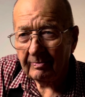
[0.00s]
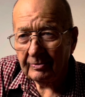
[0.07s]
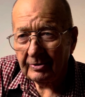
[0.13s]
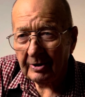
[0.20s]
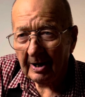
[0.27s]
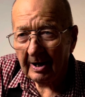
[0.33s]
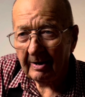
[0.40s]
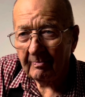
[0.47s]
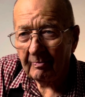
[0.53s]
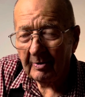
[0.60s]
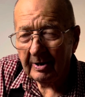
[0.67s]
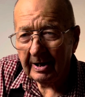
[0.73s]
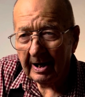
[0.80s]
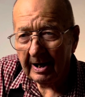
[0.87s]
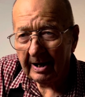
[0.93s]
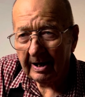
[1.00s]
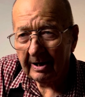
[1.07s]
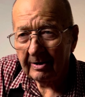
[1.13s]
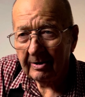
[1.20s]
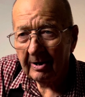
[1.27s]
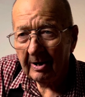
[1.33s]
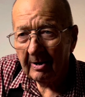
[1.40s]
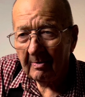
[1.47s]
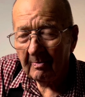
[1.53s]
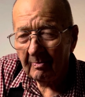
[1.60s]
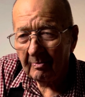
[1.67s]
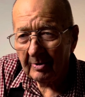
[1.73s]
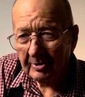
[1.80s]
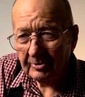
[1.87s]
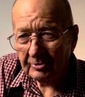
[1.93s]
dime we had,
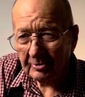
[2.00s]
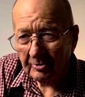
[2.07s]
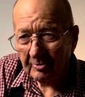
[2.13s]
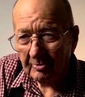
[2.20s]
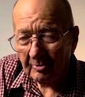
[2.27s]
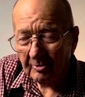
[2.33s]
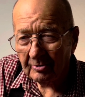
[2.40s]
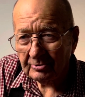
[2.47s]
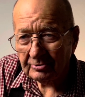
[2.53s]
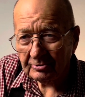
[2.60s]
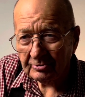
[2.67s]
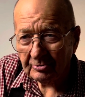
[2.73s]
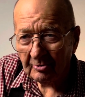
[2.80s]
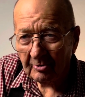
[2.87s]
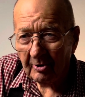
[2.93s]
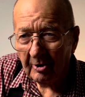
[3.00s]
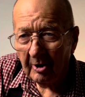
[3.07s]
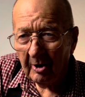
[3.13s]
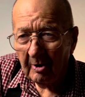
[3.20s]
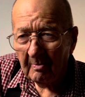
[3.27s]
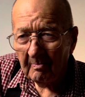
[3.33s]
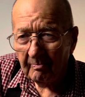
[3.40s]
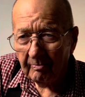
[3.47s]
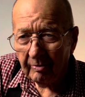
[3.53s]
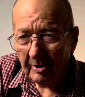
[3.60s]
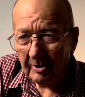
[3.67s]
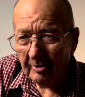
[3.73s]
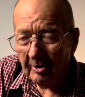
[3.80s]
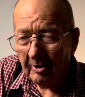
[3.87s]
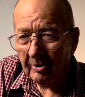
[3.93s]
went to the grocery store,
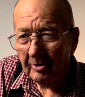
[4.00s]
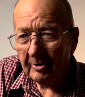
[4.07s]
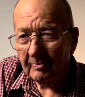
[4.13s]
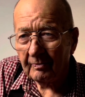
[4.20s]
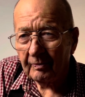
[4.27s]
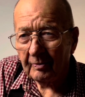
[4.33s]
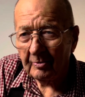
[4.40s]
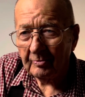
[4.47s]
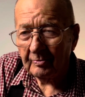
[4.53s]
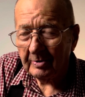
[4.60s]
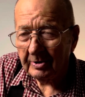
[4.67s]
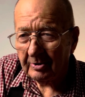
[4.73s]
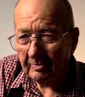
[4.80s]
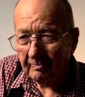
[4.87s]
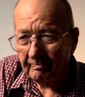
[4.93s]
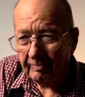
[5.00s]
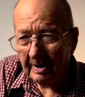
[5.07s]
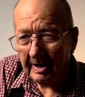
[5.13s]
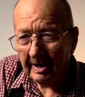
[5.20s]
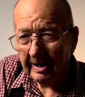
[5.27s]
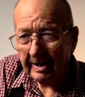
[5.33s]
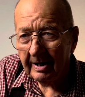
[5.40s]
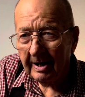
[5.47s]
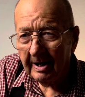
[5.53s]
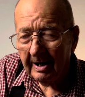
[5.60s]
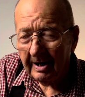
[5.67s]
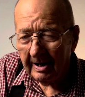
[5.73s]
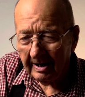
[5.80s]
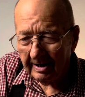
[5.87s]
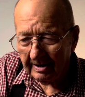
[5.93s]
bought all the food we could buy,
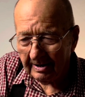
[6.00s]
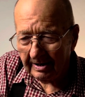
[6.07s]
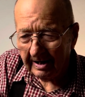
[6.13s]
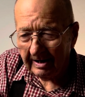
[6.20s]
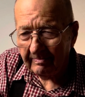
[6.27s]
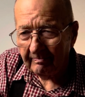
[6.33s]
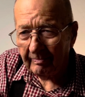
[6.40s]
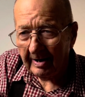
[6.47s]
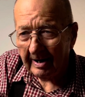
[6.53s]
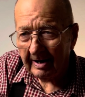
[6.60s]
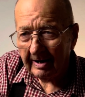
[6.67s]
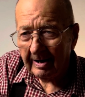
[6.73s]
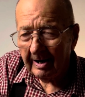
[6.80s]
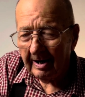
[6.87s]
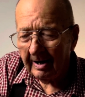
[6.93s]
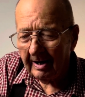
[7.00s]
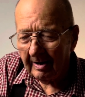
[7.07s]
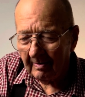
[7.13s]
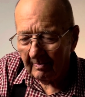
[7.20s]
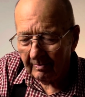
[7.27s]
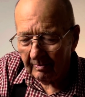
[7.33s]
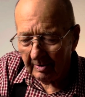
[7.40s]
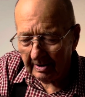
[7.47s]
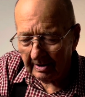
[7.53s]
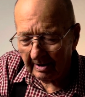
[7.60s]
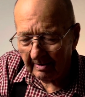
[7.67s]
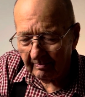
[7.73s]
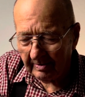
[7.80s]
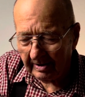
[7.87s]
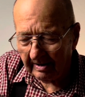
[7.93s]
and came back, and one
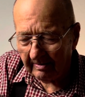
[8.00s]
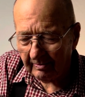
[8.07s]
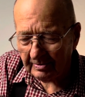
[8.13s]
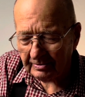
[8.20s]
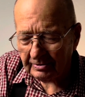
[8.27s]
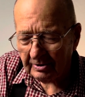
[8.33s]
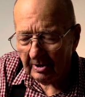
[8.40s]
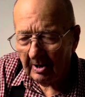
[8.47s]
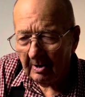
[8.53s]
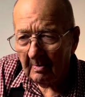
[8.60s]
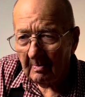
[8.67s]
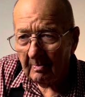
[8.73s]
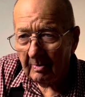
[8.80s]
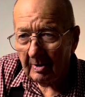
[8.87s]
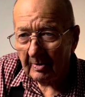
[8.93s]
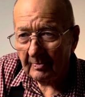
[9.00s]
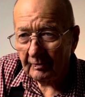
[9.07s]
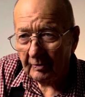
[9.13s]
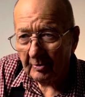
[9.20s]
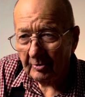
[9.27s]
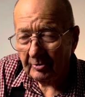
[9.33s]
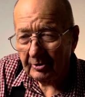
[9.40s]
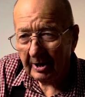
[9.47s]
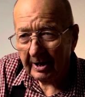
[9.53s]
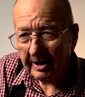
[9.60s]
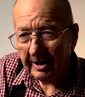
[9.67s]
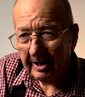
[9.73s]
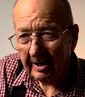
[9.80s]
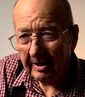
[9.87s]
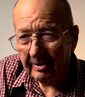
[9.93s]
of them gave us what food they
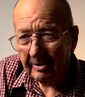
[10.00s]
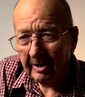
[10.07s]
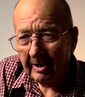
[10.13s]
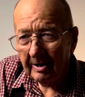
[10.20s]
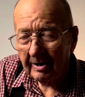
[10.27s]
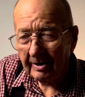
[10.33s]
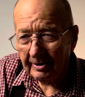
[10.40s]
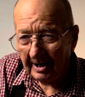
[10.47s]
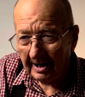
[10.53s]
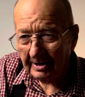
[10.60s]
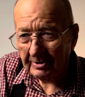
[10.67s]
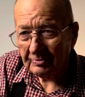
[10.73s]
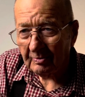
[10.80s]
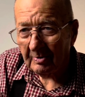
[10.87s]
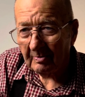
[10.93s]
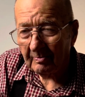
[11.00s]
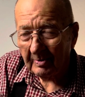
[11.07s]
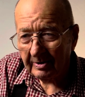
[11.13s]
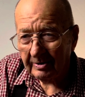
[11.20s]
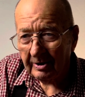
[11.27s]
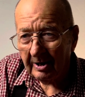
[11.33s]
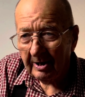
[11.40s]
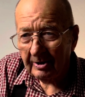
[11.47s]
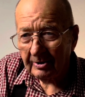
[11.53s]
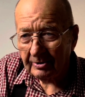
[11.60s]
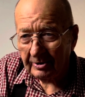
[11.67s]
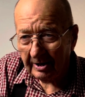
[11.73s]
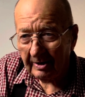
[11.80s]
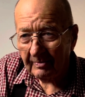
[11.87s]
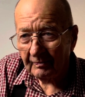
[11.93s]
had. That's what we
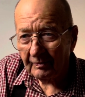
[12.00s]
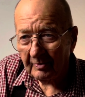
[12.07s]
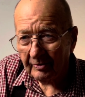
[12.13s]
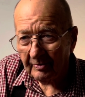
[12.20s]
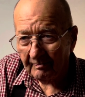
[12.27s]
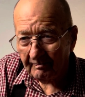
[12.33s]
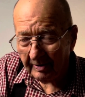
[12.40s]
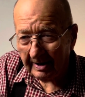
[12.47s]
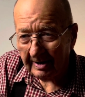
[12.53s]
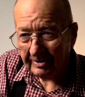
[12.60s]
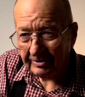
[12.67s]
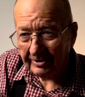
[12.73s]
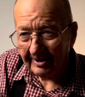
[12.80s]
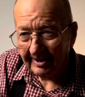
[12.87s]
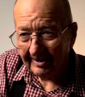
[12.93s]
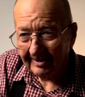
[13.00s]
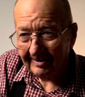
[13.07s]
did for the picnic.